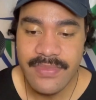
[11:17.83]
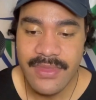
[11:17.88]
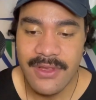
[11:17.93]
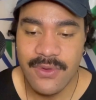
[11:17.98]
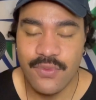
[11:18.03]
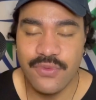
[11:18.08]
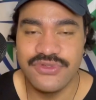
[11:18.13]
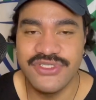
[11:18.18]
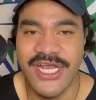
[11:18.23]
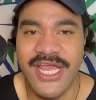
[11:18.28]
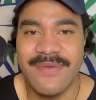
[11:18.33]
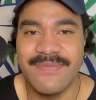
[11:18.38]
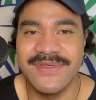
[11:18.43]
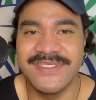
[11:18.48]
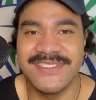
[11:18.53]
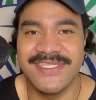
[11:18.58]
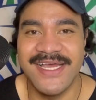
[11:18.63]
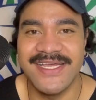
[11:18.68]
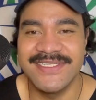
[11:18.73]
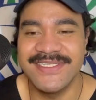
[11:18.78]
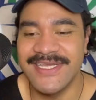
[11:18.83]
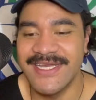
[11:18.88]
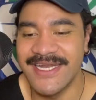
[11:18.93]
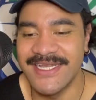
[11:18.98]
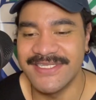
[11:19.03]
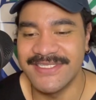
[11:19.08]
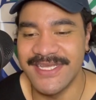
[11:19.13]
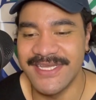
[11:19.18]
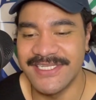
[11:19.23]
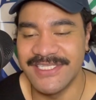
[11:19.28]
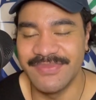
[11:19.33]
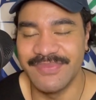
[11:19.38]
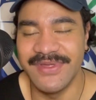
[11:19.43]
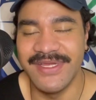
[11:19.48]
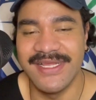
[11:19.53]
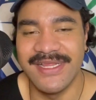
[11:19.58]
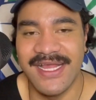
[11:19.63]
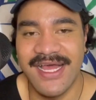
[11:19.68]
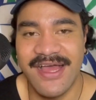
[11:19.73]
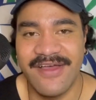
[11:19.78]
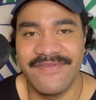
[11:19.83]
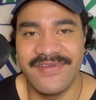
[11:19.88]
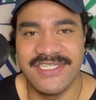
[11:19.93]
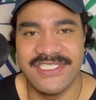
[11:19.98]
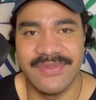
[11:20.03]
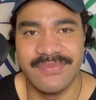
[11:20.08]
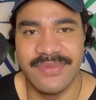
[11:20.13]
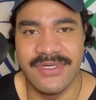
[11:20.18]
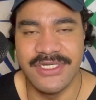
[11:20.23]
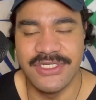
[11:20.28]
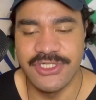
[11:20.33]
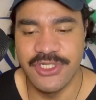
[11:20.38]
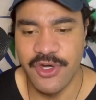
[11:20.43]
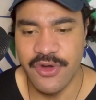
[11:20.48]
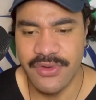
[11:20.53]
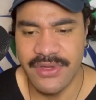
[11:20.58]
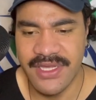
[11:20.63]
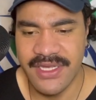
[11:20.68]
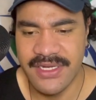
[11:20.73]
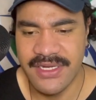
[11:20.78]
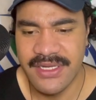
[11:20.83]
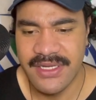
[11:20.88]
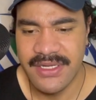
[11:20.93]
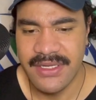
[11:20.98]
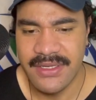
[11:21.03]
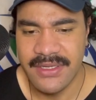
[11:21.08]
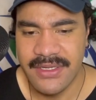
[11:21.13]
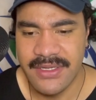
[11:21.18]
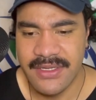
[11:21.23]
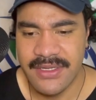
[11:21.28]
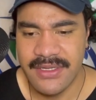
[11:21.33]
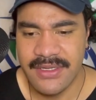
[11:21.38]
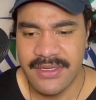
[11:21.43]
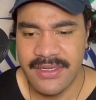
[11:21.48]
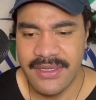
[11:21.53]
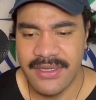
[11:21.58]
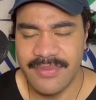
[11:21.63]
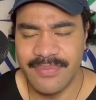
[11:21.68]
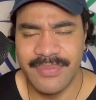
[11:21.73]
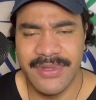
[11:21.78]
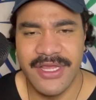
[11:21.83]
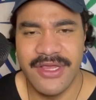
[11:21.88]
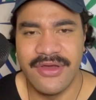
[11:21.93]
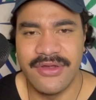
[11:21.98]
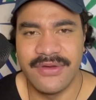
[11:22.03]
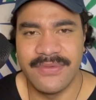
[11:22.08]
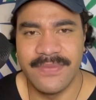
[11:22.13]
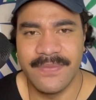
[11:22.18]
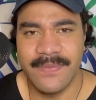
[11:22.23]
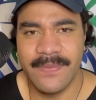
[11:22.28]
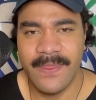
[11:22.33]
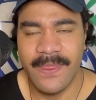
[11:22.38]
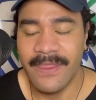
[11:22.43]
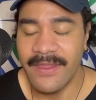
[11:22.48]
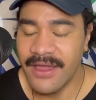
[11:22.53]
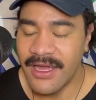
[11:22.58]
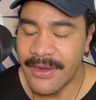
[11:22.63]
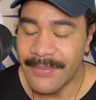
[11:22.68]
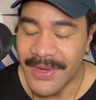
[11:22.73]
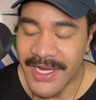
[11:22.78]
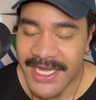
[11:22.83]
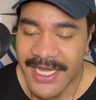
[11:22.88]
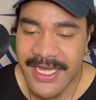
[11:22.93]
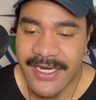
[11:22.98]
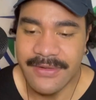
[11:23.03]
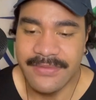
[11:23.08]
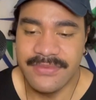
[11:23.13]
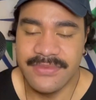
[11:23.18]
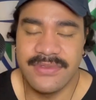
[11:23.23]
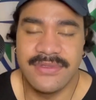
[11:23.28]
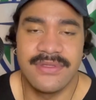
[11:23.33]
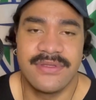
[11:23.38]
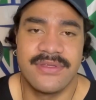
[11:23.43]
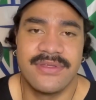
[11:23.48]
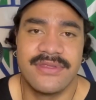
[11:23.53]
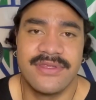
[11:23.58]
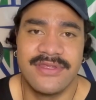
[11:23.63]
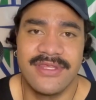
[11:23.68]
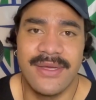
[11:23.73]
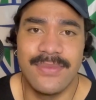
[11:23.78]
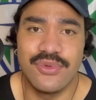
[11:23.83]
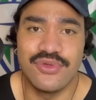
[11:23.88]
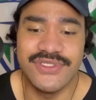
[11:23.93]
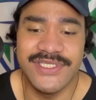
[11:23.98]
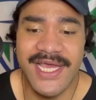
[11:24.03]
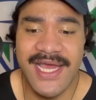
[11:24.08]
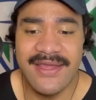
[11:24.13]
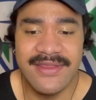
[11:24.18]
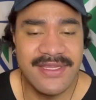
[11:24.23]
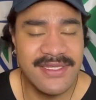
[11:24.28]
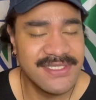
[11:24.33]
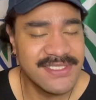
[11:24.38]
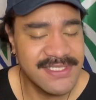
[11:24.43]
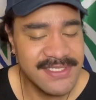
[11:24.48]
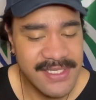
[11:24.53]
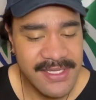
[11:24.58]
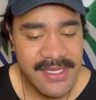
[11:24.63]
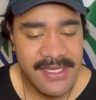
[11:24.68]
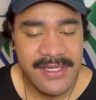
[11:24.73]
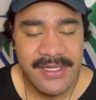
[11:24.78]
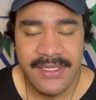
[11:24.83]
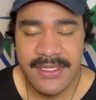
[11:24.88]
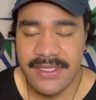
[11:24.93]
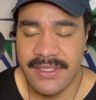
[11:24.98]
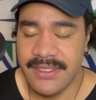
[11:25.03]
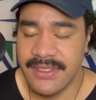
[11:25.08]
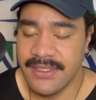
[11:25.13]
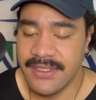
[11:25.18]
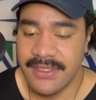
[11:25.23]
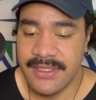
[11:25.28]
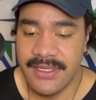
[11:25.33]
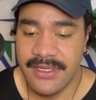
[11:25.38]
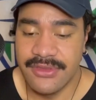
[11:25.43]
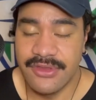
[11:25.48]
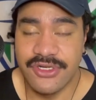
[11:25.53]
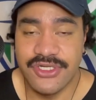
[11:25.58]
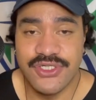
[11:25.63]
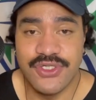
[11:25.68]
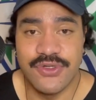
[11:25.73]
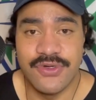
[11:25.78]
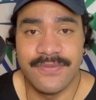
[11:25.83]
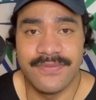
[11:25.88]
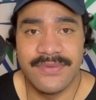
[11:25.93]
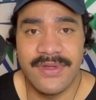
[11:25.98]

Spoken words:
Will Chambers does it, and it's a big laugh and it's a big joke, and play on. Again, double standards. Not sure.